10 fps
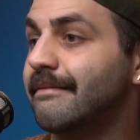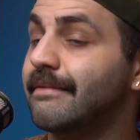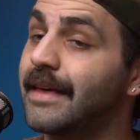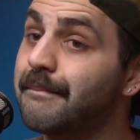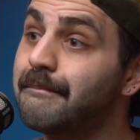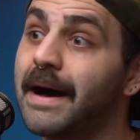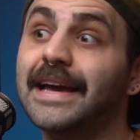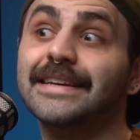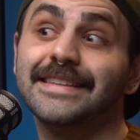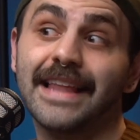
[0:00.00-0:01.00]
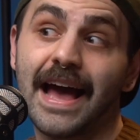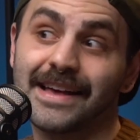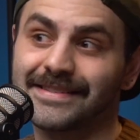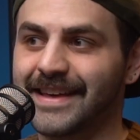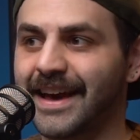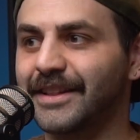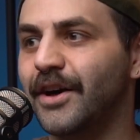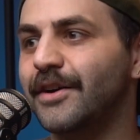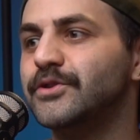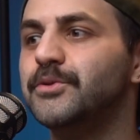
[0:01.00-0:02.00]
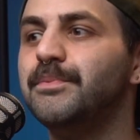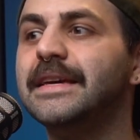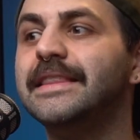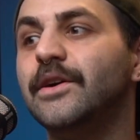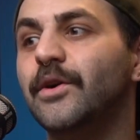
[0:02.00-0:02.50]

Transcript: They might last that yeah, long right, to be sure. the